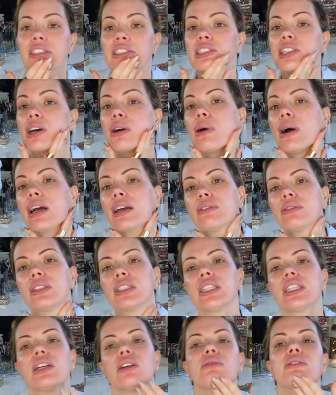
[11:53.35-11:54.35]
So I
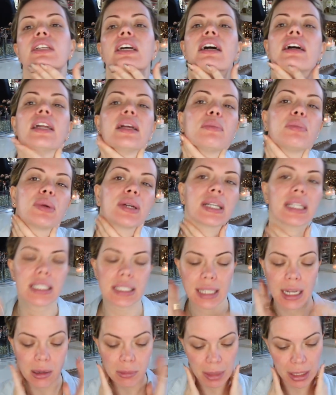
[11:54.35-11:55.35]
really go down, I bring
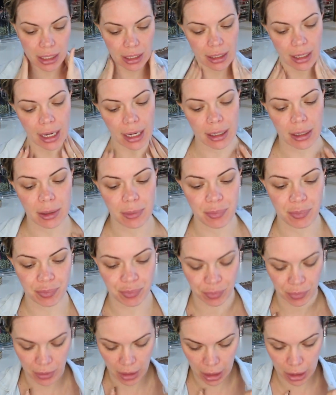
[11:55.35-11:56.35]
it down my neck,
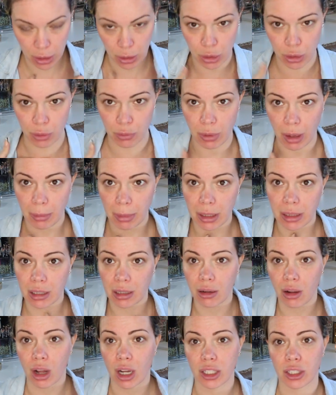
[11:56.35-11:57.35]
and you should rub a
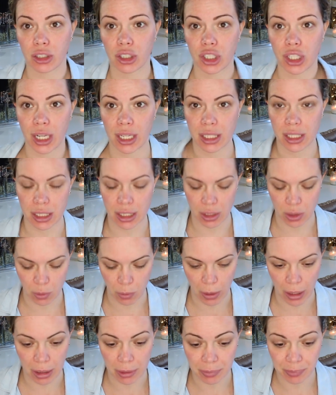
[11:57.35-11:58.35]
little on your chest as
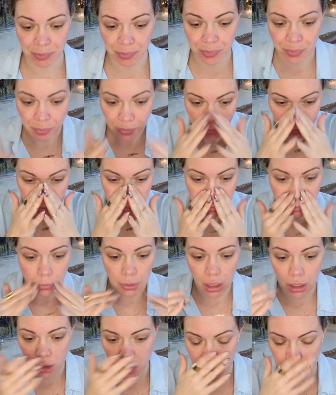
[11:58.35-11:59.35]
well
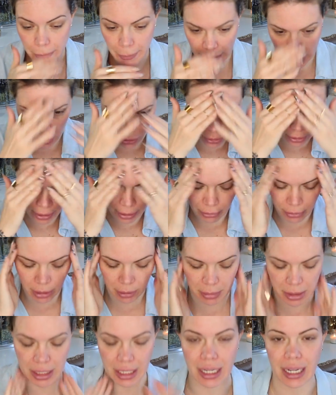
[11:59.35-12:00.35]
and just make sure that
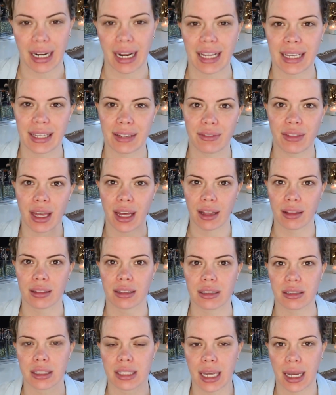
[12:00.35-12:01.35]
rubs in and I give that a little